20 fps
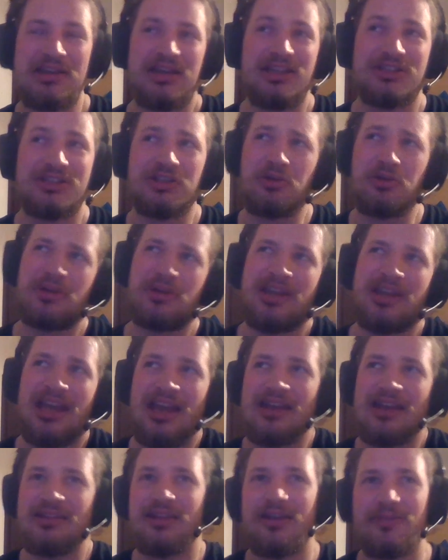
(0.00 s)
It's
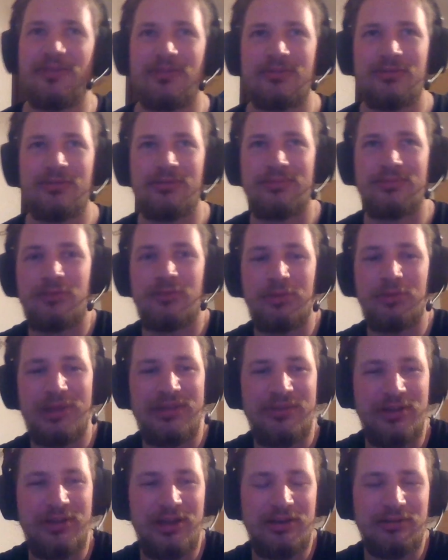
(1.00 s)
okay enough to
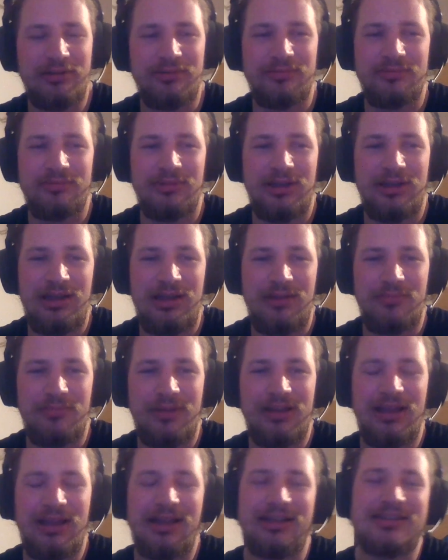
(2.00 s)
live here,
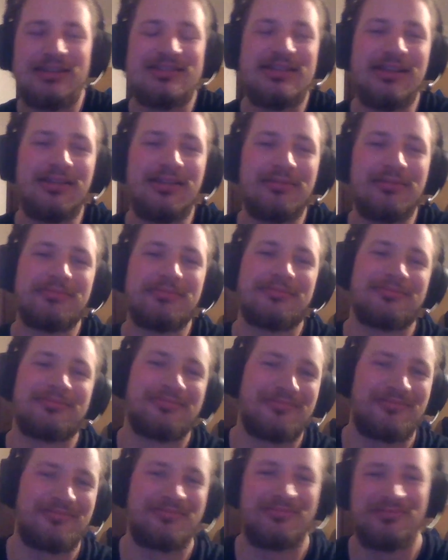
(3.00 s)
but like still
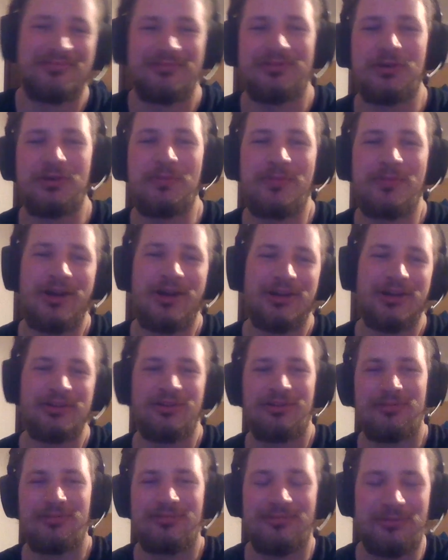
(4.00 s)
comparing
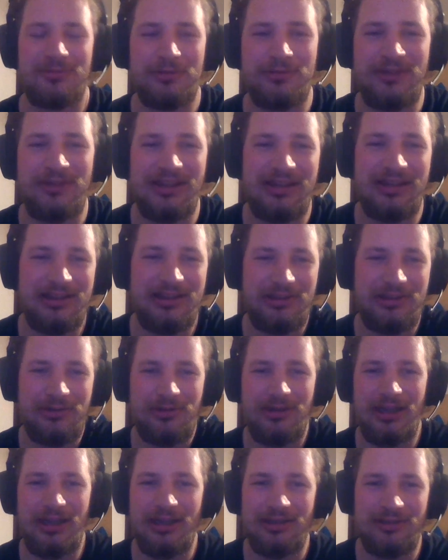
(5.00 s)
to Finland
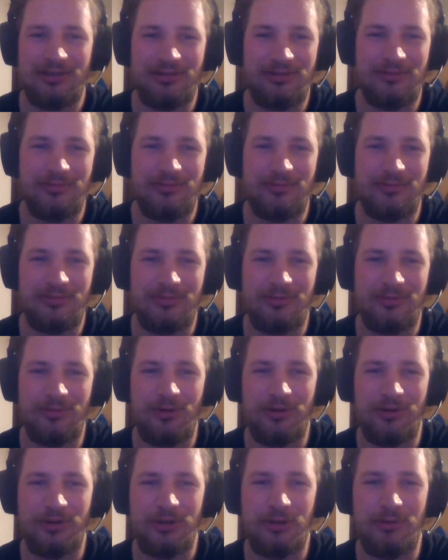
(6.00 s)
or like
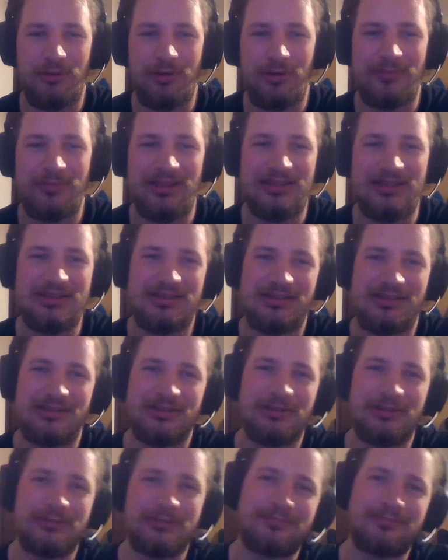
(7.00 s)
Northern Europe, it's
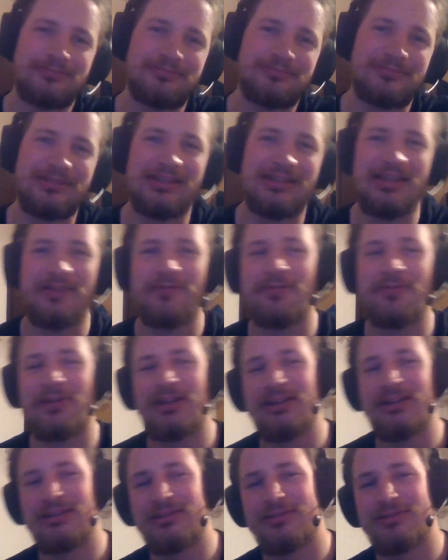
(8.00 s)

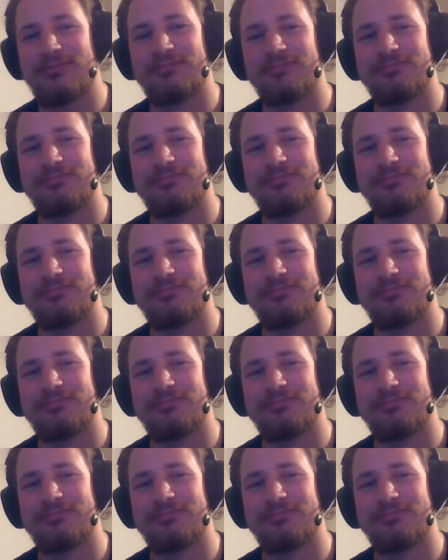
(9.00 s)
different,